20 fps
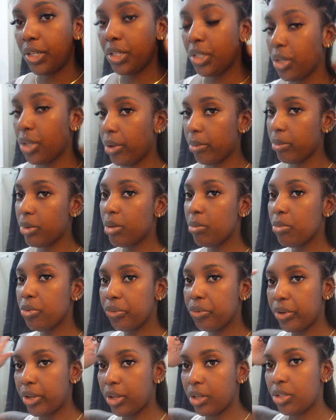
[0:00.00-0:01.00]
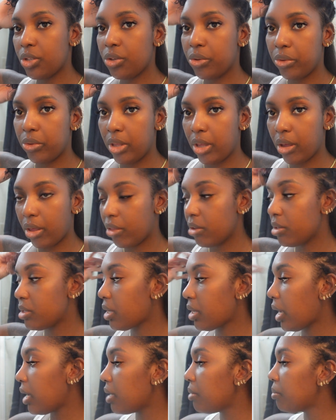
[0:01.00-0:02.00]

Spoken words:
So I'm gonna move on to the other side.